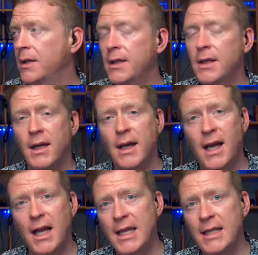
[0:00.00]

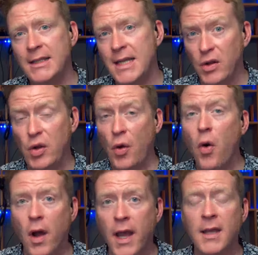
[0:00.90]
And
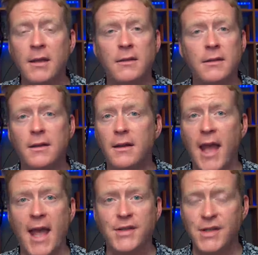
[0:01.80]
Illinois
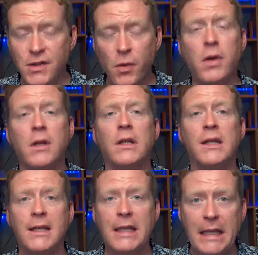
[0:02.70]
has
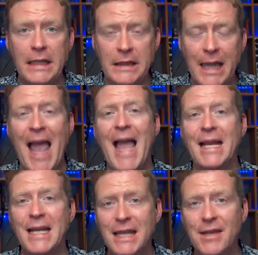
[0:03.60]
historically
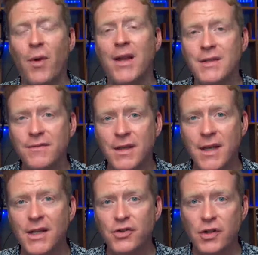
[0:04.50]
lagged the rest of the
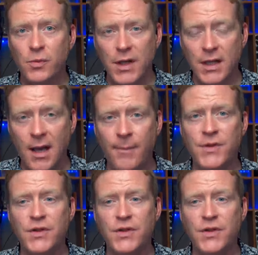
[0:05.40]
nation when it comes to